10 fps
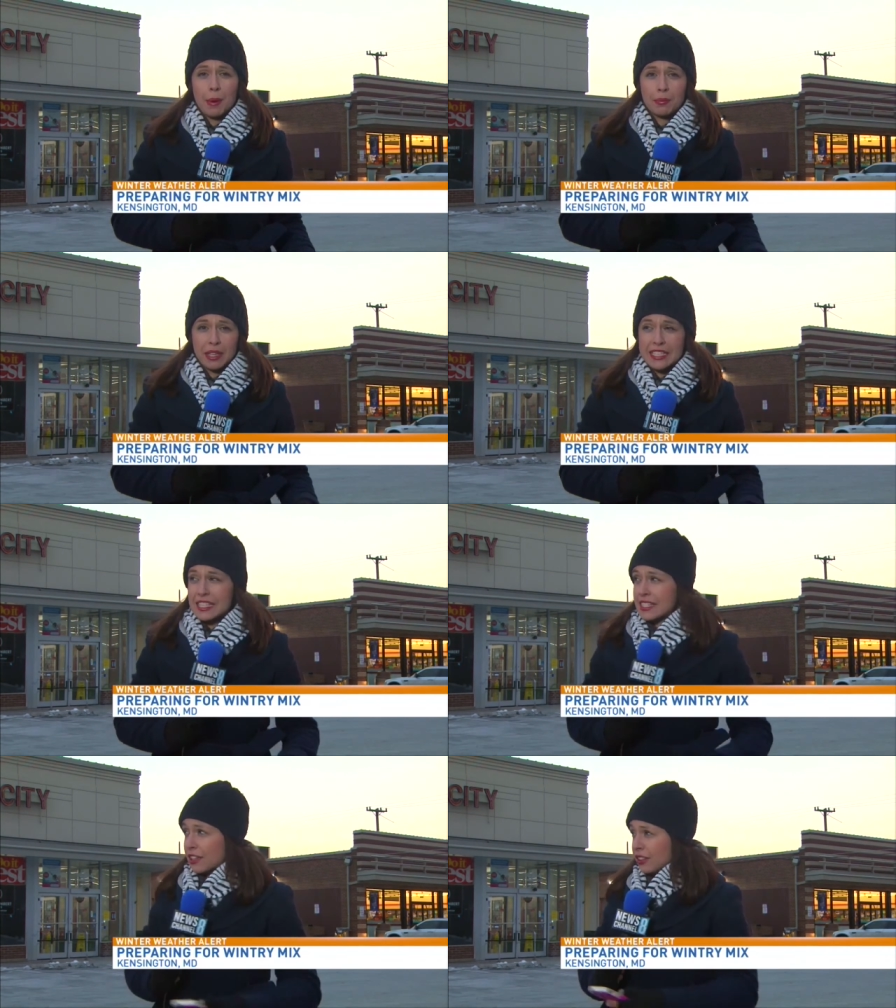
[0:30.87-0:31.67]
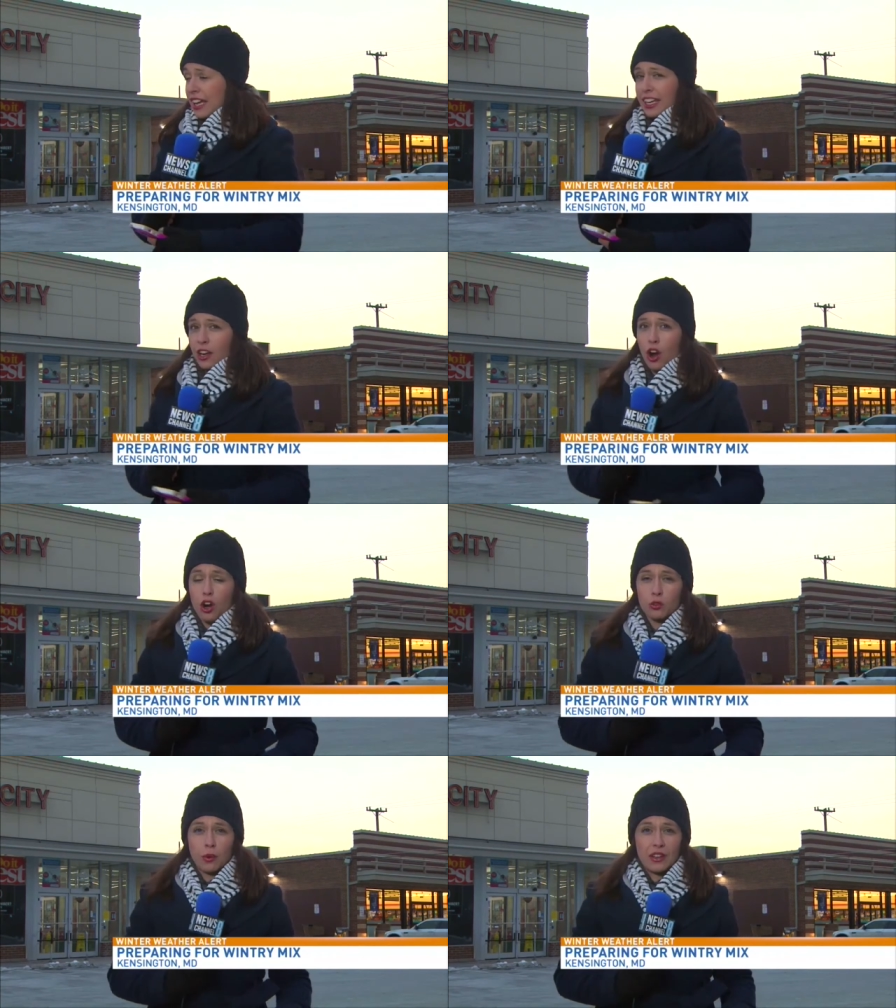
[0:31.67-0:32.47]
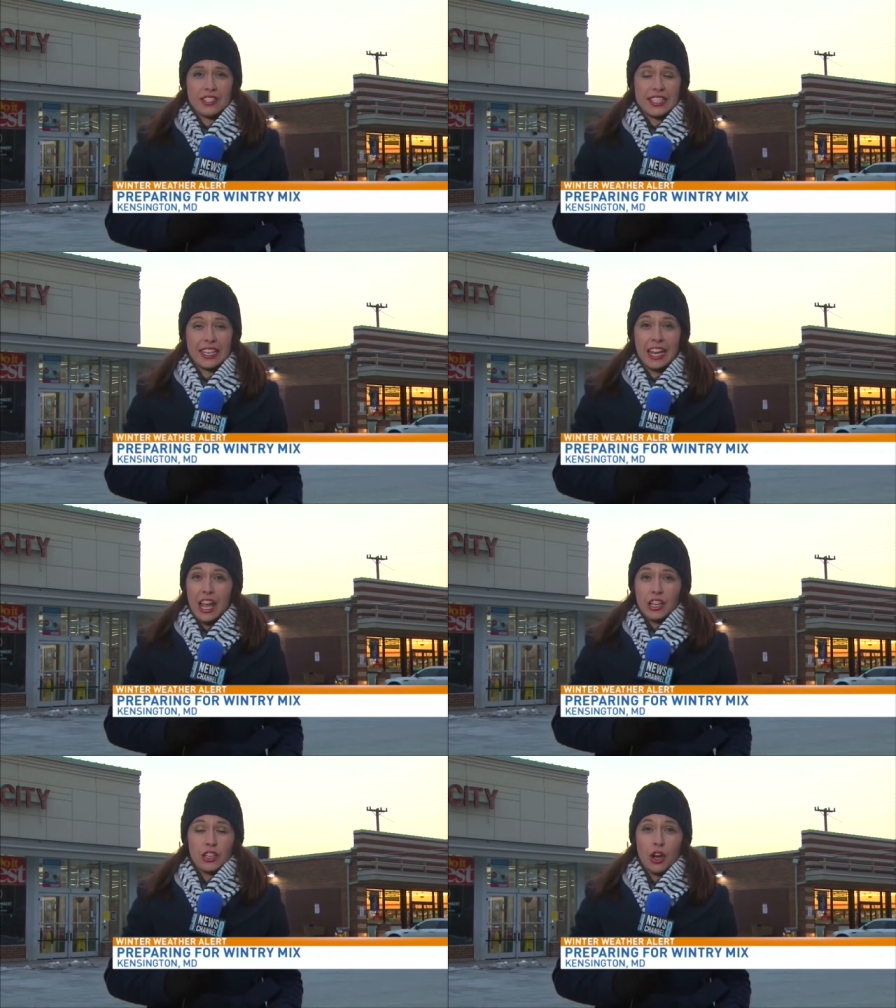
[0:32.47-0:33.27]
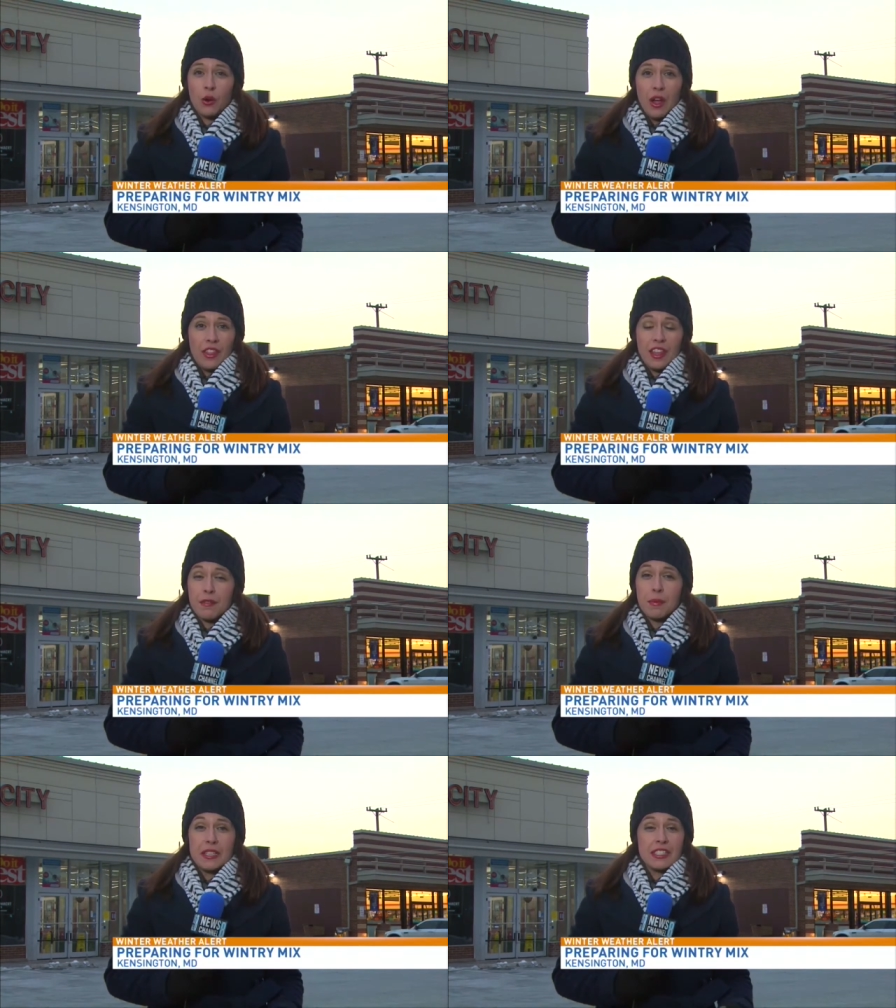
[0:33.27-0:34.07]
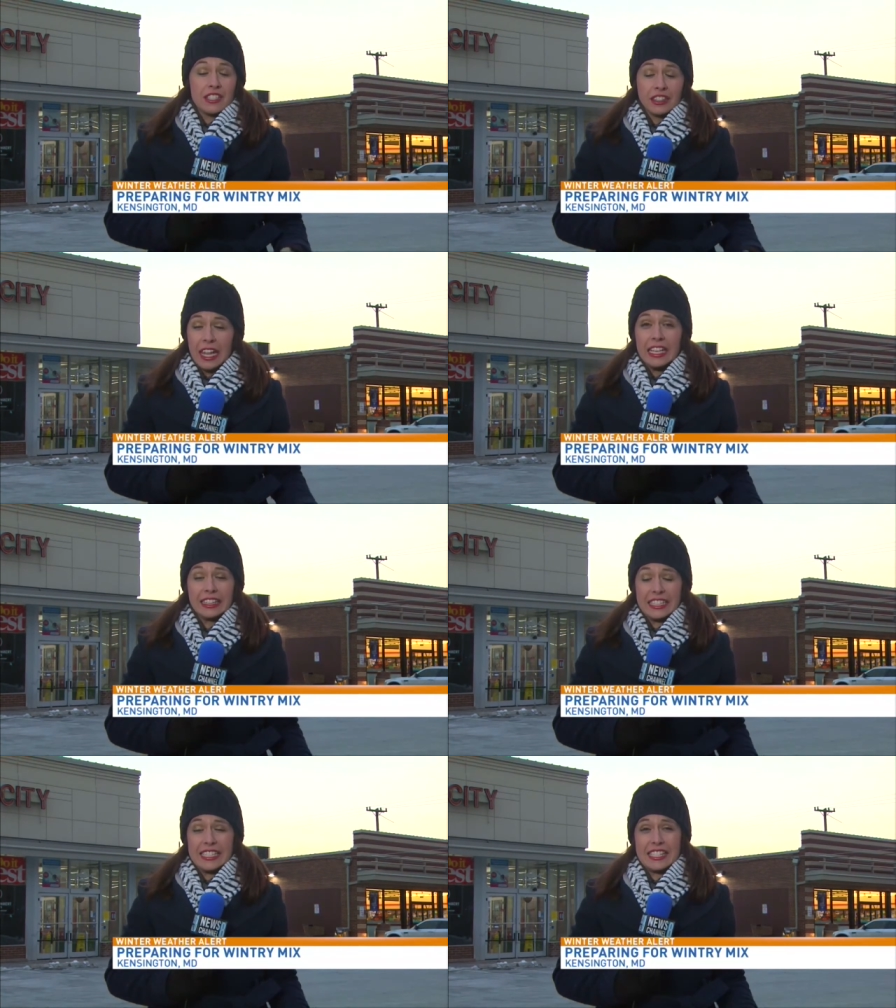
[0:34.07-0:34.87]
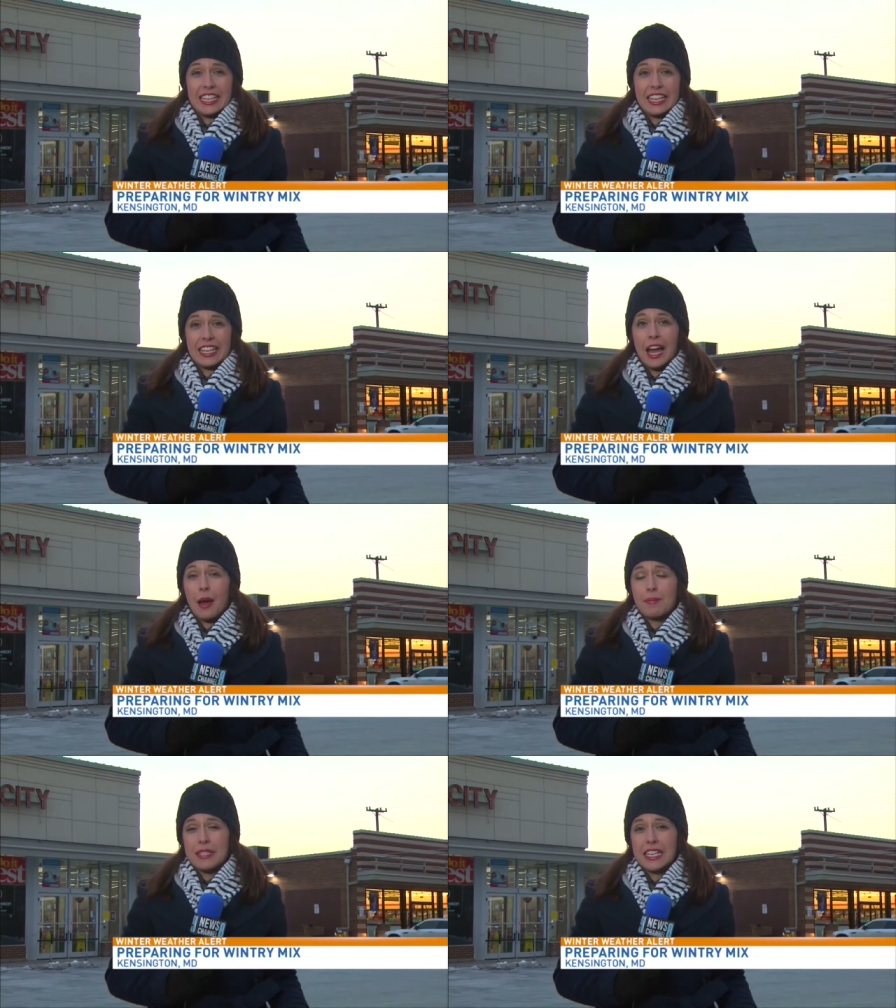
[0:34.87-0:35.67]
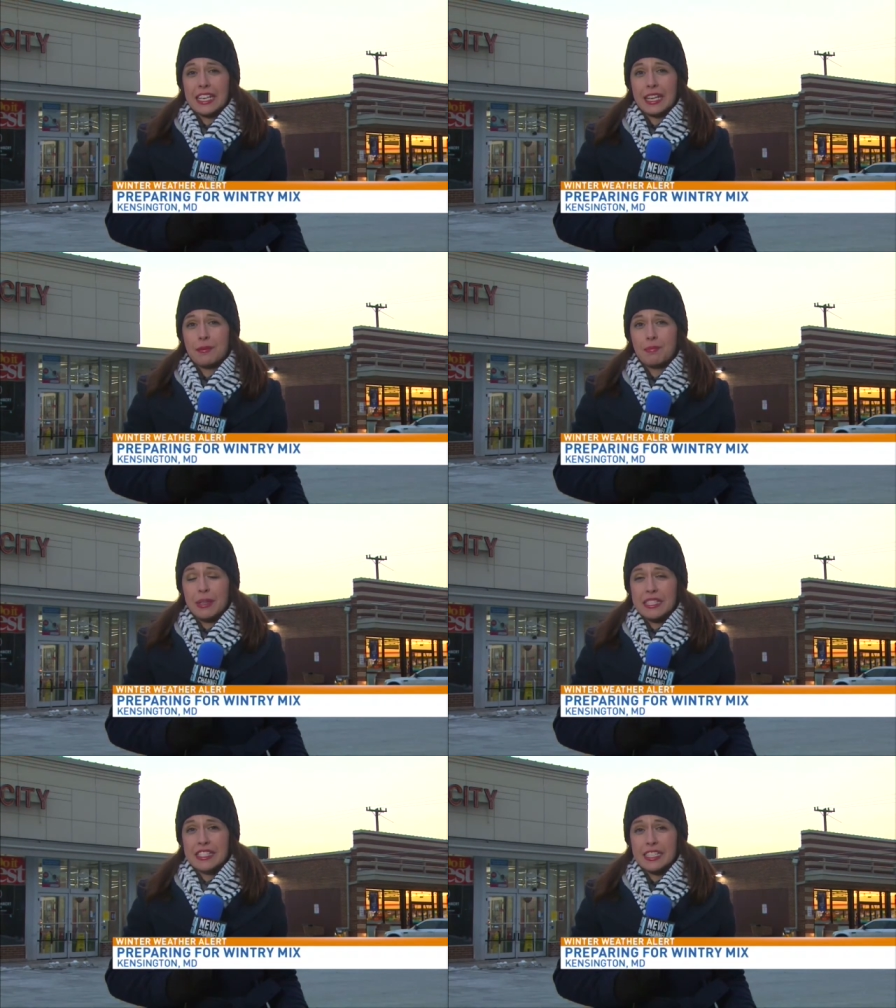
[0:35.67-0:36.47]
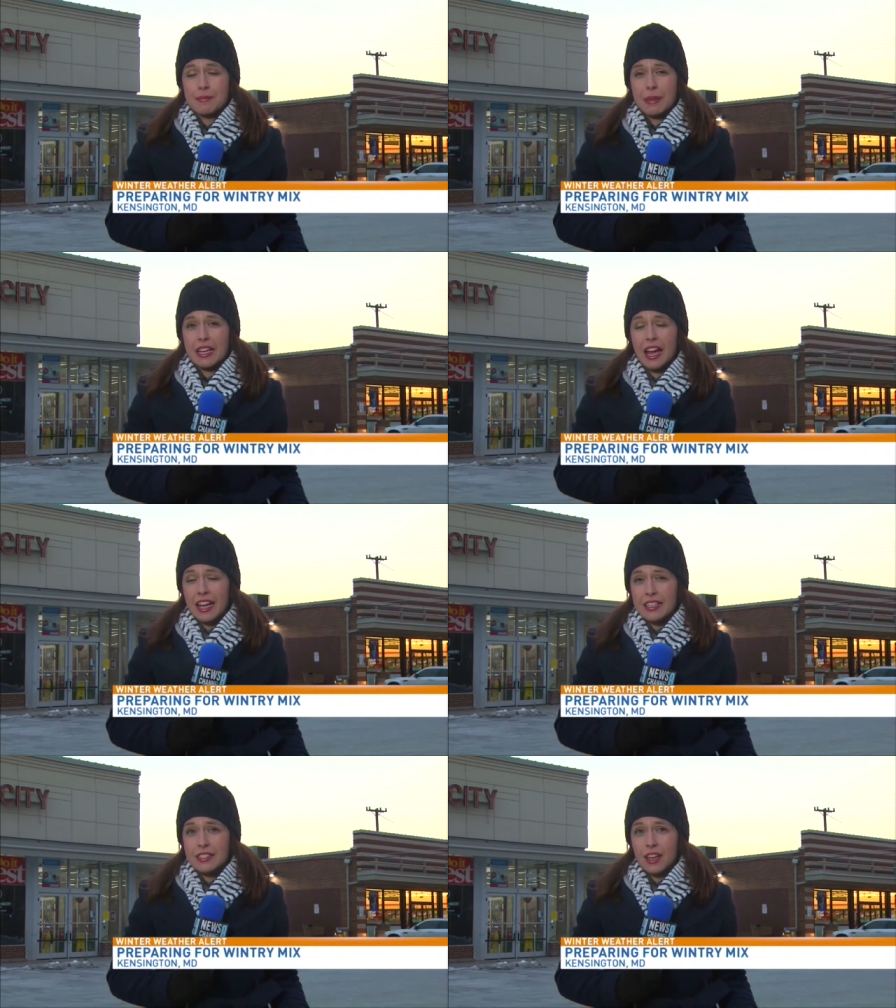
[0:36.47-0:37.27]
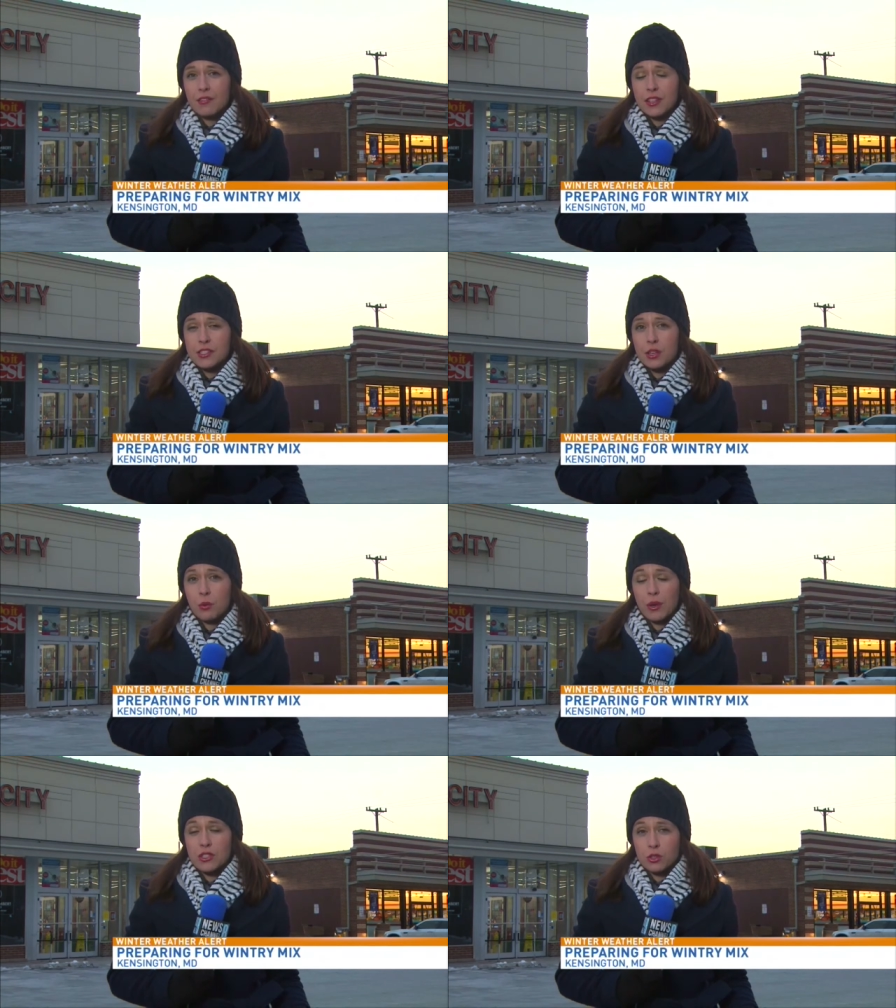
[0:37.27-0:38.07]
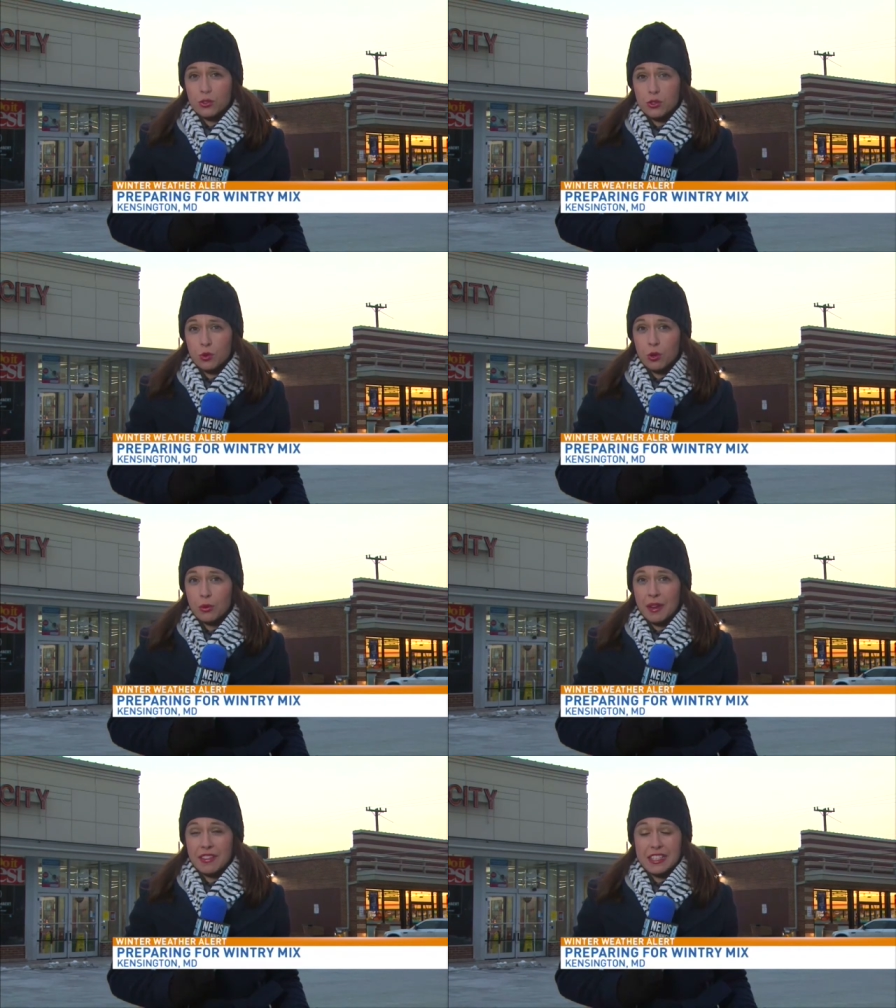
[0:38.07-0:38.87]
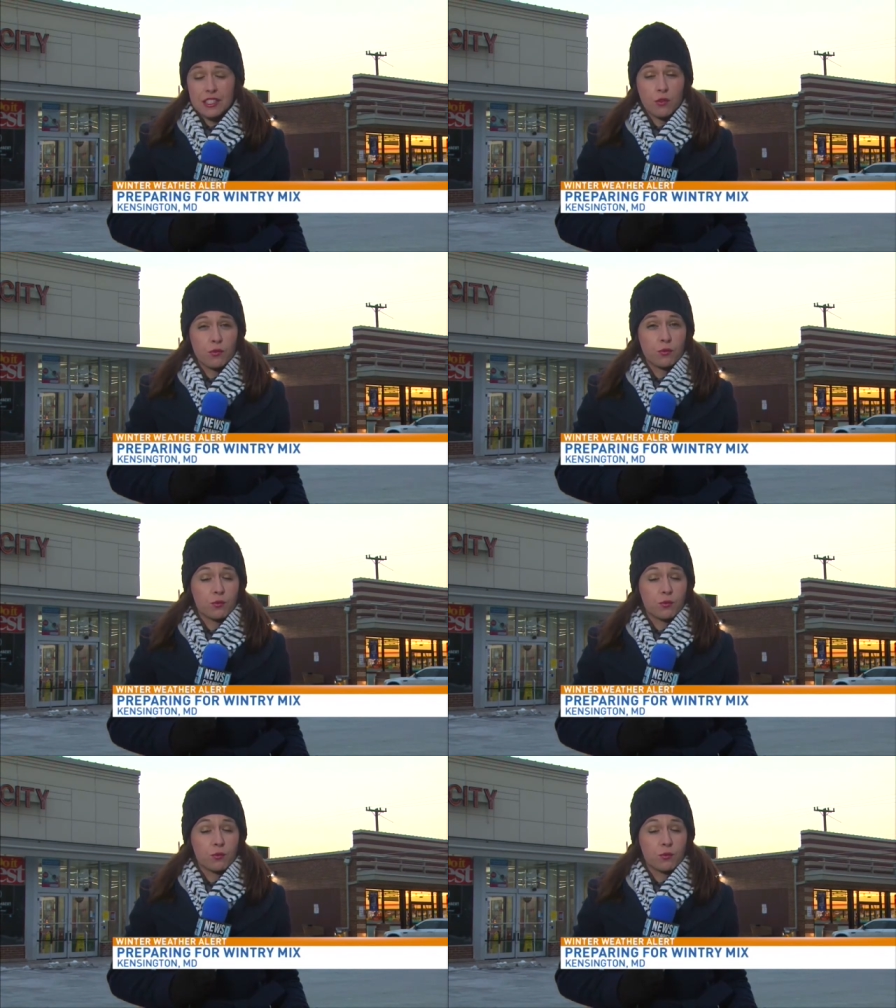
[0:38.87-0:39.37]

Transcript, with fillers: But places here like at Hardware City, you know, they've been likely seeing an uptick in business because of this winter storm and these